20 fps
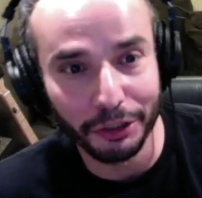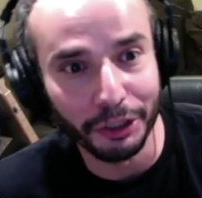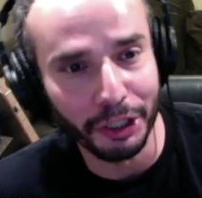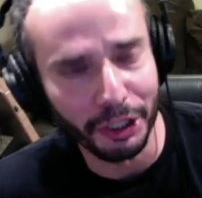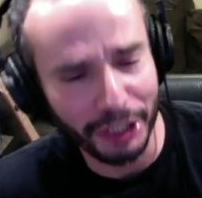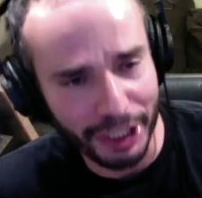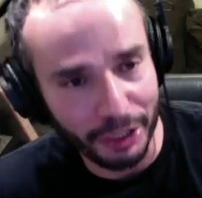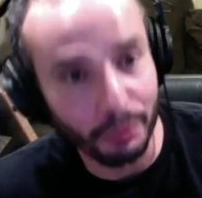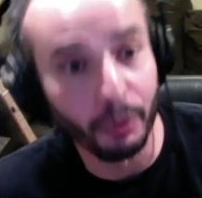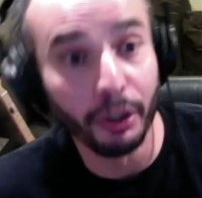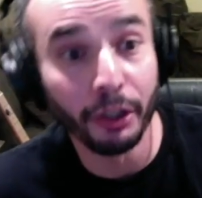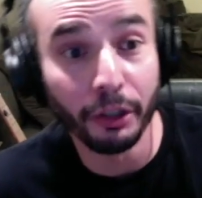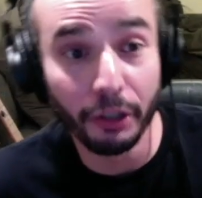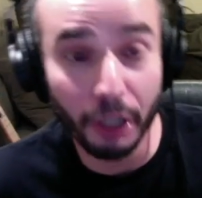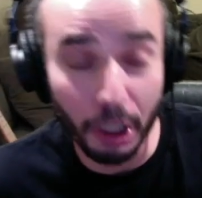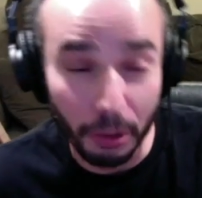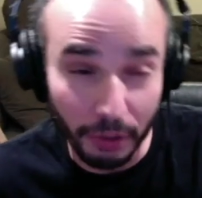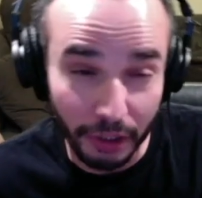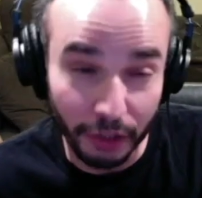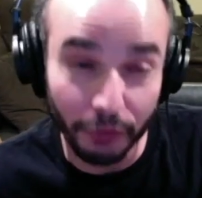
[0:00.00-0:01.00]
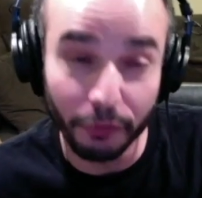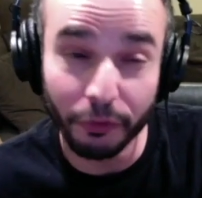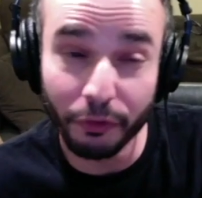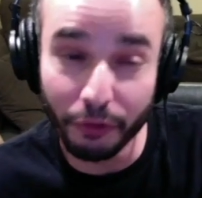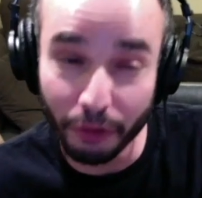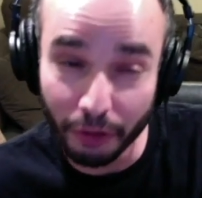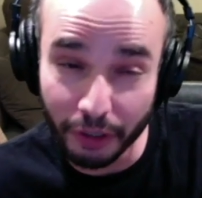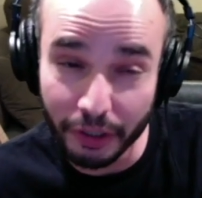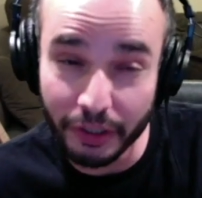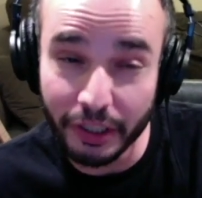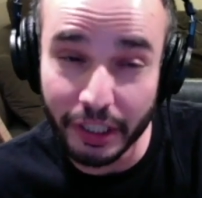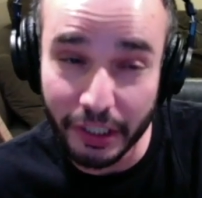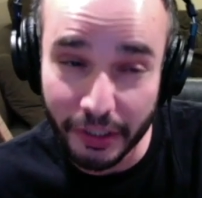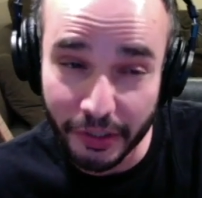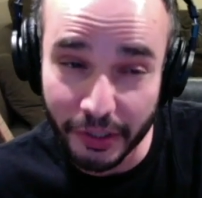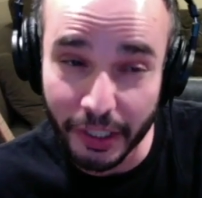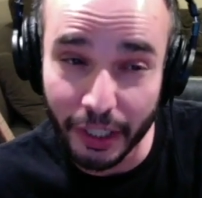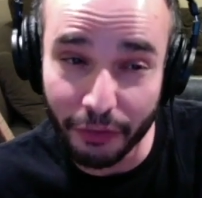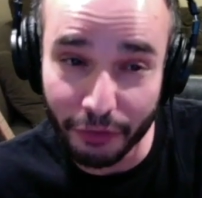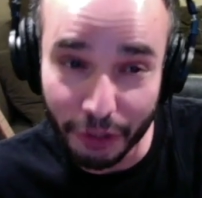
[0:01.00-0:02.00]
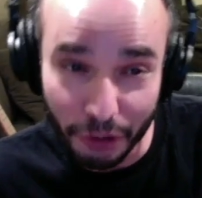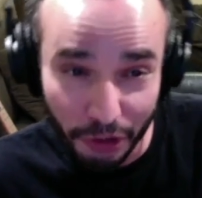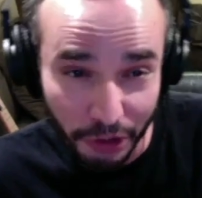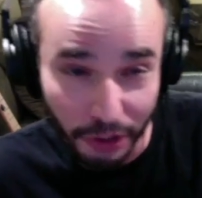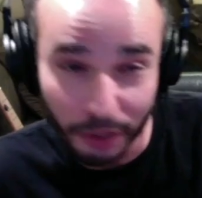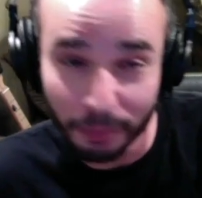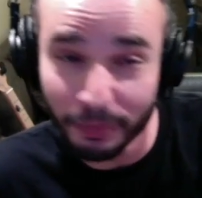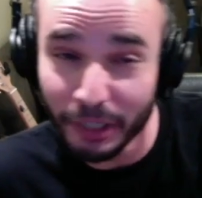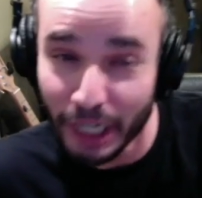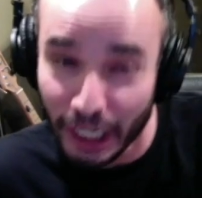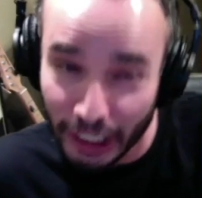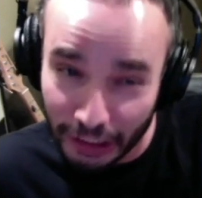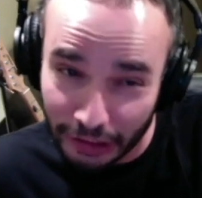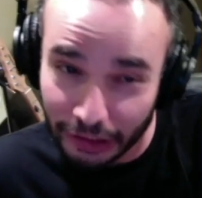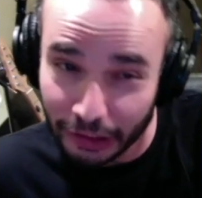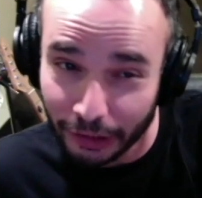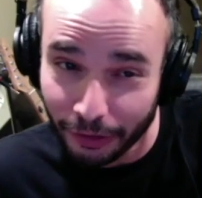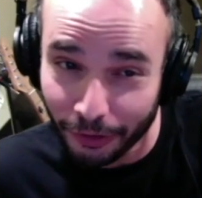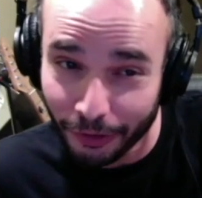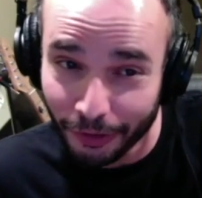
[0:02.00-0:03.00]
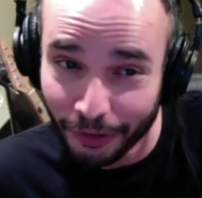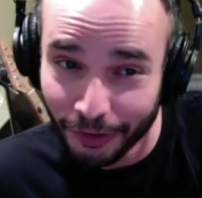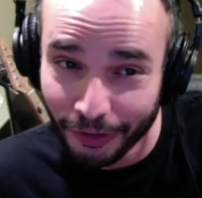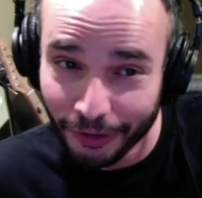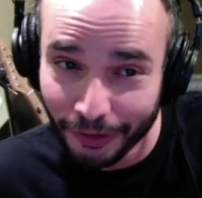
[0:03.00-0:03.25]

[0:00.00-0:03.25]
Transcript: like we're going for a D7 sharp 9 here.